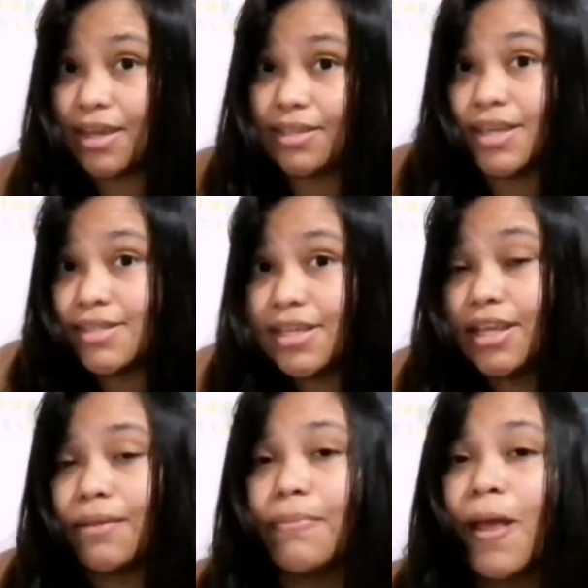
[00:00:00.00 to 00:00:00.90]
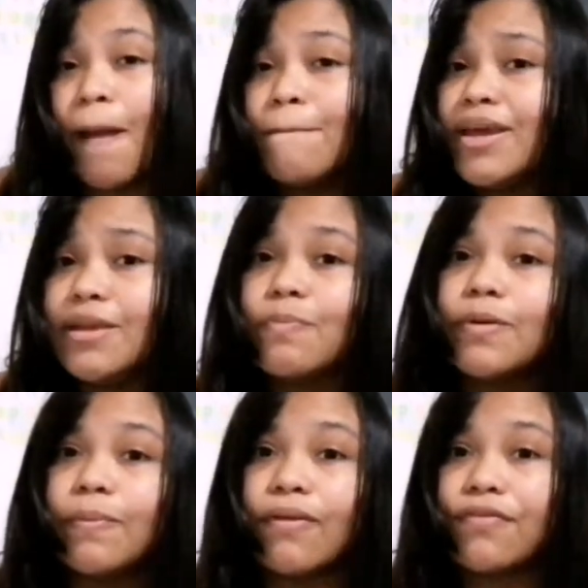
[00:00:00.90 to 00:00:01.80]
And that's it. Many
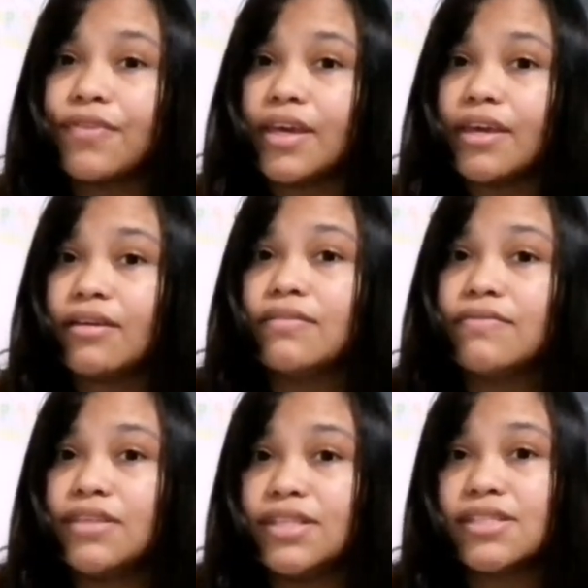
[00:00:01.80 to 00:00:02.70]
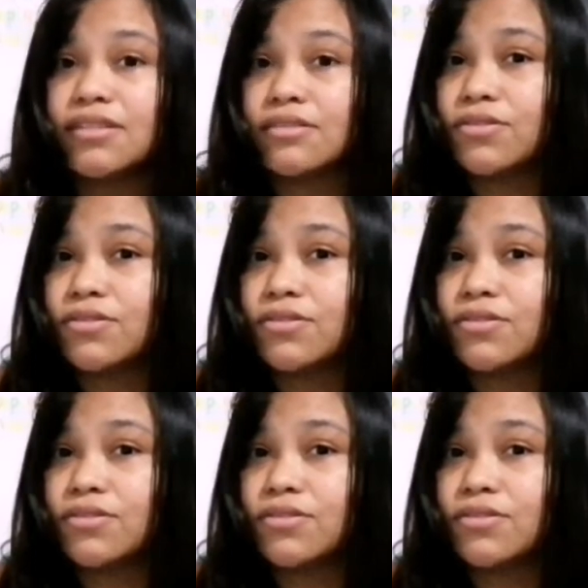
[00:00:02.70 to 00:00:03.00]
people think these